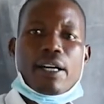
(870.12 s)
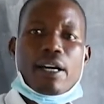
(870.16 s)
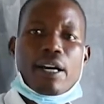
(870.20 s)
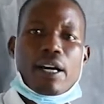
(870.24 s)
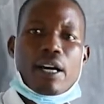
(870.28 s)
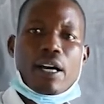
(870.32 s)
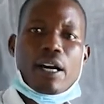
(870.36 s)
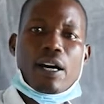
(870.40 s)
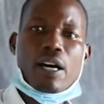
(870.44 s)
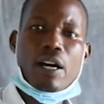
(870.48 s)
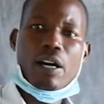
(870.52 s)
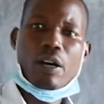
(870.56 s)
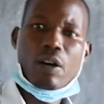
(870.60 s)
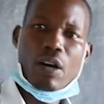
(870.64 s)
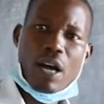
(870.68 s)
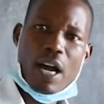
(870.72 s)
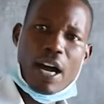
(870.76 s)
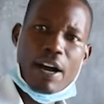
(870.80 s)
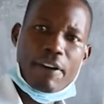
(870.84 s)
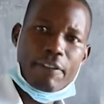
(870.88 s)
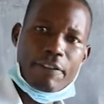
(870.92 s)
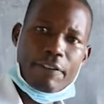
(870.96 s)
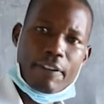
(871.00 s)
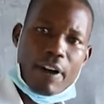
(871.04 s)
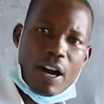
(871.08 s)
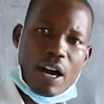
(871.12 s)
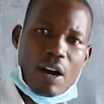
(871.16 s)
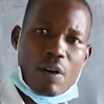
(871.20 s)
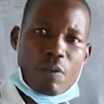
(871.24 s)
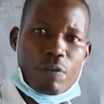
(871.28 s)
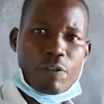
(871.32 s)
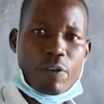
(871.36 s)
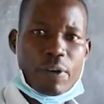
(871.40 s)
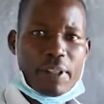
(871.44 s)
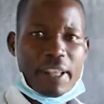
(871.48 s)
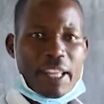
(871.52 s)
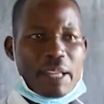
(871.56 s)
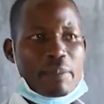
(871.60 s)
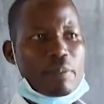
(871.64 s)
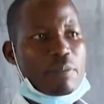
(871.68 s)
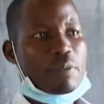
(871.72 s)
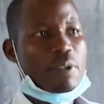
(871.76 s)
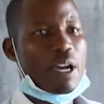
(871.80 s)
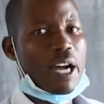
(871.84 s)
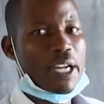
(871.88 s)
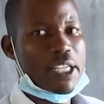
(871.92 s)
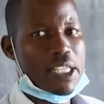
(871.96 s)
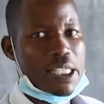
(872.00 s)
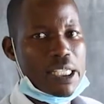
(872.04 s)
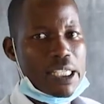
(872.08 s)
have, for them
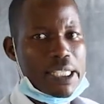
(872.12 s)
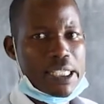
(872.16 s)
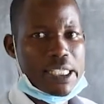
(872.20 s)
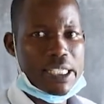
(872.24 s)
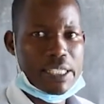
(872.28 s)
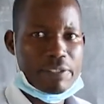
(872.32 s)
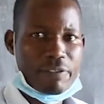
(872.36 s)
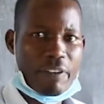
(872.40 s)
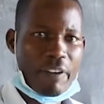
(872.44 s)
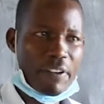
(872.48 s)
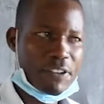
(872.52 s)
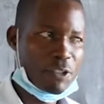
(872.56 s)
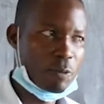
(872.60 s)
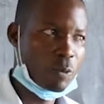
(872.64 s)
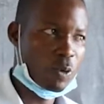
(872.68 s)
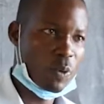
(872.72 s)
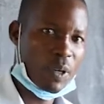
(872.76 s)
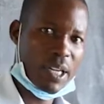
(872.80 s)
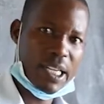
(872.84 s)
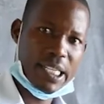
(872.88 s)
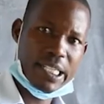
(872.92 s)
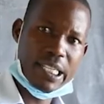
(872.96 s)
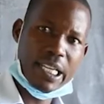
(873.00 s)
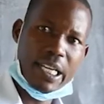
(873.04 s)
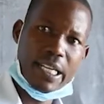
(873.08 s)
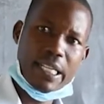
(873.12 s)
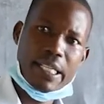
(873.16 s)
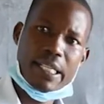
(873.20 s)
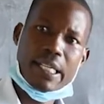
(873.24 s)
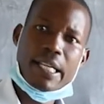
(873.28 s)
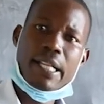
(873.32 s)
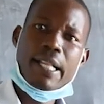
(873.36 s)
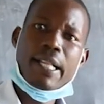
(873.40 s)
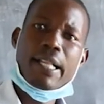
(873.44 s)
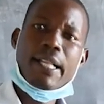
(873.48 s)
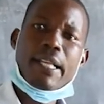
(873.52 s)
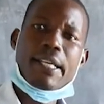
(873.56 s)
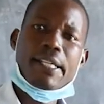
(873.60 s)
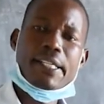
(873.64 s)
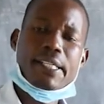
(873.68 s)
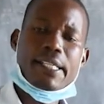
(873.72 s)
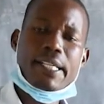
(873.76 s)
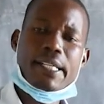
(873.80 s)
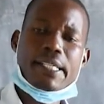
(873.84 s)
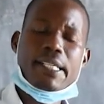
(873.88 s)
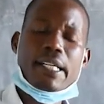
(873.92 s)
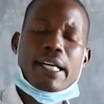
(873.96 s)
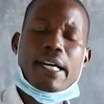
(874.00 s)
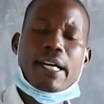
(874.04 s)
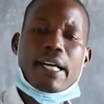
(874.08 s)
actually, it's very simple to understand, is
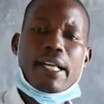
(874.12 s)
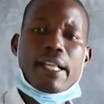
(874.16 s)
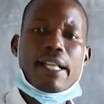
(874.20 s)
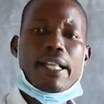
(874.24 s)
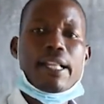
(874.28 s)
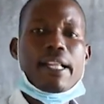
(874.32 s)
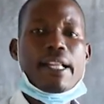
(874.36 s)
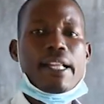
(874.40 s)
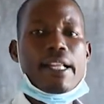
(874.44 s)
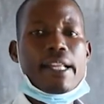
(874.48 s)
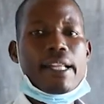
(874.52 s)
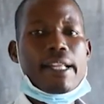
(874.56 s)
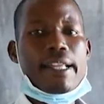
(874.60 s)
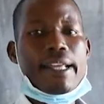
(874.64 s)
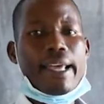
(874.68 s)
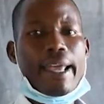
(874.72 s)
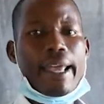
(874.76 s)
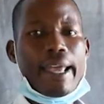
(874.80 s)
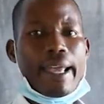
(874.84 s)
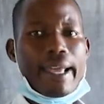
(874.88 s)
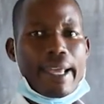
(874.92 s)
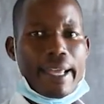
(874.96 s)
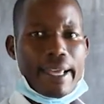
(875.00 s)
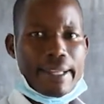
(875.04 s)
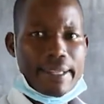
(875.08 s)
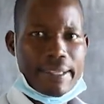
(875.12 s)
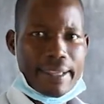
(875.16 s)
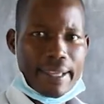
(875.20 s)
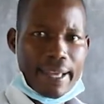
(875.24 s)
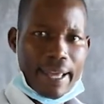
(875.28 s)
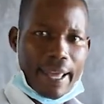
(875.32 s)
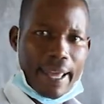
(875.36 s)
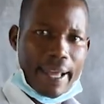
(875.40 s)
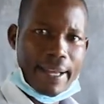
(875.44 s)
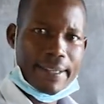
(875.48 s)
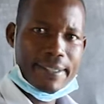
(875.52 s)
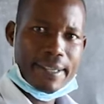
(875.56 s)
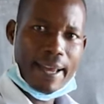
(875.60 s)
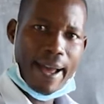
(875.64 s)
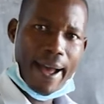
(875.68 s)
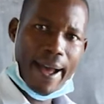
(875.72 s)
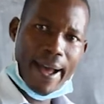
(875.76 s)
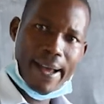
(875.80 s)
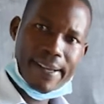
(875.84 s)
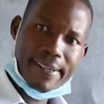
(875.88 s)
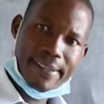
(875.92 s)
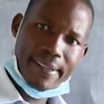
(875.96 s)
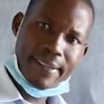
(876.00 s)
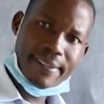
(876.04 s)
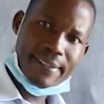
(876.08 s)
that their eggs
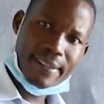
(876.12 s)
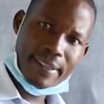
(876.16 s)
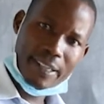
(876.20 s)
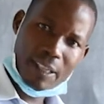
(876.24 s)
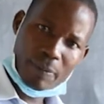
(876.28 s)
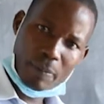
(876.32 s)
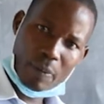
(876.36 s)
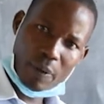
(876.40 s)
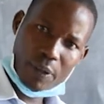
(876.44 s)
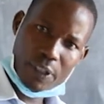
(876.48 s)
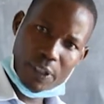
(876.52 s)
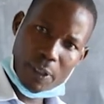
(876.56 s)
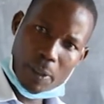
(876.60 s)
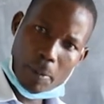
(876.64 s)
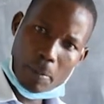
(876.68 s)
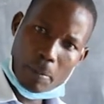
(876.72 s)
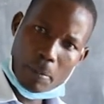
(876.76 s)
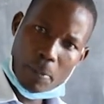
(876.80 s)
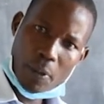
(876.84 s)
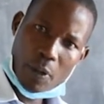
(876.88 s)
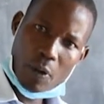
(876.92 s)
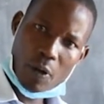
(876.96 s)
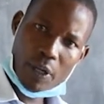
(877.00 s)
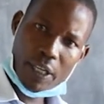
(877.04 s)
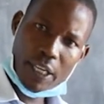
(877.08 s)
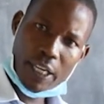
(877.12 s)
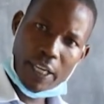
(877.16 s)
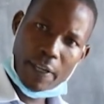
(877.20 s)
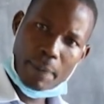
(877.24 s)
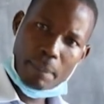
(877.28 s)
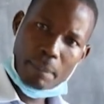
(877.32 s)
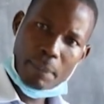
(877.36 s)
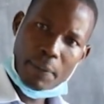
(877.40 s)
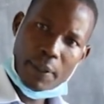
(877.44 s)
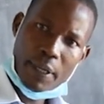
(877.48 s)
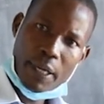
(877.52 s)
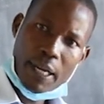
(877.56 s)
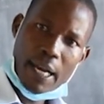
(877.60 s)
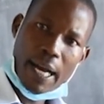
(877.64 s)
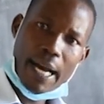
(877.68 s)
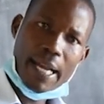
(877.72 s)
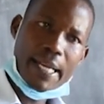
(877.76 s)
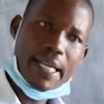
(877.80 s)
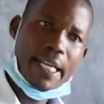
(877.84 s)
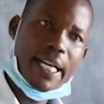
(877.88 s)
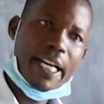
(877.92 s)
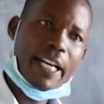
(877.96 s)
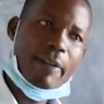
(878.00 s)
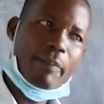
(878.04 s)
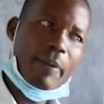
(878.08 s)
hatch inside the body, okay, and
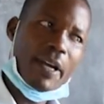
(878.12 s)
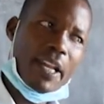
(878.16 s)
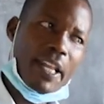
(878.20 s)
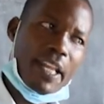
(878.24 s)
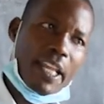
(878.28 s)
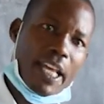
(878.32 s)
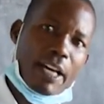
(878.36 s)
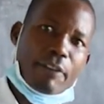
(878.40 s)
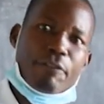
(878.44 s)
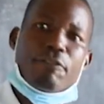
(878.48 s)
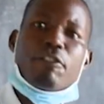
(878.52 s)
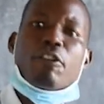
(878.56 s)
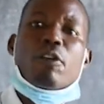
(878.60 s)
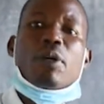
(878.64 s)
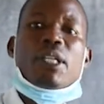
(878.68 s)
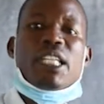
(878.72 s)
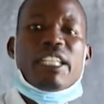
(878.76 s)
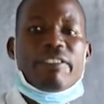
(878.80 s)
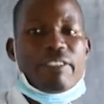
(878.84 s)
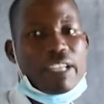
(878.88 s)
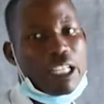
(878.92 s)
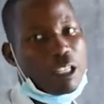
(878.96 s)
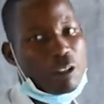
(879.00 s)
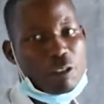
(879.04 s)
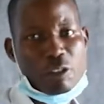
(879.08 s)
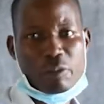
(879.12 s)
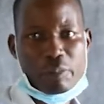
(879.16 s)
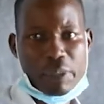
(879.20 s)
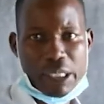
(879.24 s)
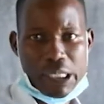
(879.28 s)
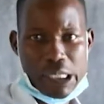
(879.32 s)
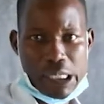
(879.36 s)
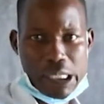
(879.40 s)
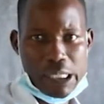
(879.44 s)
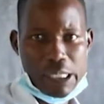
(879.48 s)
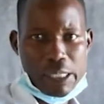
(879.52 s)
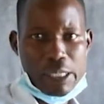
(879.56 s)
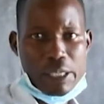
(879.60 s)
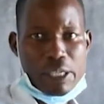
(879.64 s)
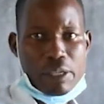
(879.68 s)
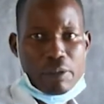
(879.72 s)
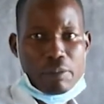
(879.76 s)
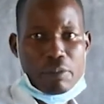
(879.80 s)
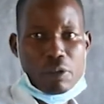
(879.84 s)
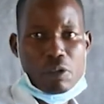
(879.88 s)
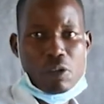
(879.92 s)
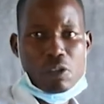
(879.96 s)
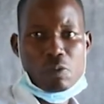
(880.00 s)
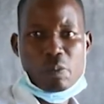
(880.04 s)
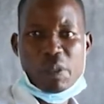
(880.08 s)
then remain there for development,
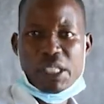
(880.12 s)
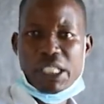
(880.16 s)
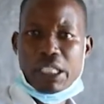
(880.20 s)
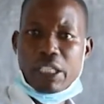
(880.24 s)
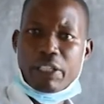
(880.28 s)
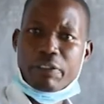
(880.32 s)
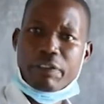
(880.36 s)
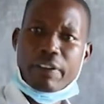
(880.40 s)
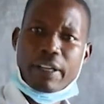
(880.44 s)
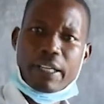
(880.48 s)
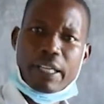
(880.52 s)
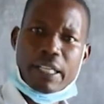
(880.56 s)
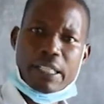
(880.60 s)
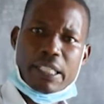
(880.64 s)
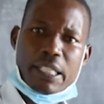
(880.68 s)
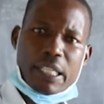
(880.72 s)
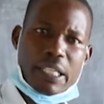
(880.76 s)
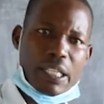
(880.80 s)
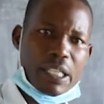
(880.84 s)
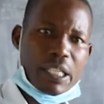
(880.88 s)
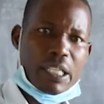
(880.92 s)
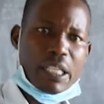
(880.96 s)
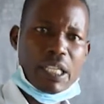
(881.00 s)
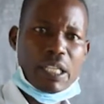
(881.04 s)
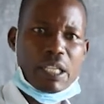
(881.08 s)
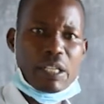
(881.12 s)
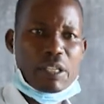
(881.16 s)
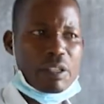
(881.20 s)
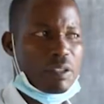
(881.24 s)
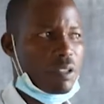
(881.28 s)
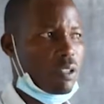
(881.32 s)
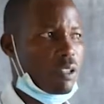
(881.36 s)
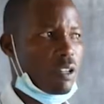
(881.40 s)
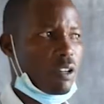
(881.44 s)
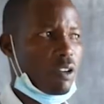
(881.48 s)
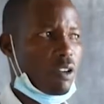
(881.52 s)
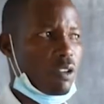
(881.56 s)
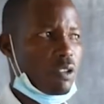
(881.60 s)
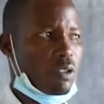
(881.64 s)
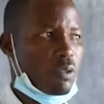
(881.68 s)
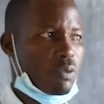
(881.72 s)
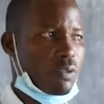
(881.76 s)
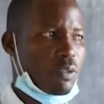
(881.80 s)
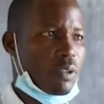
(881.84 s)
because majorly you find that they are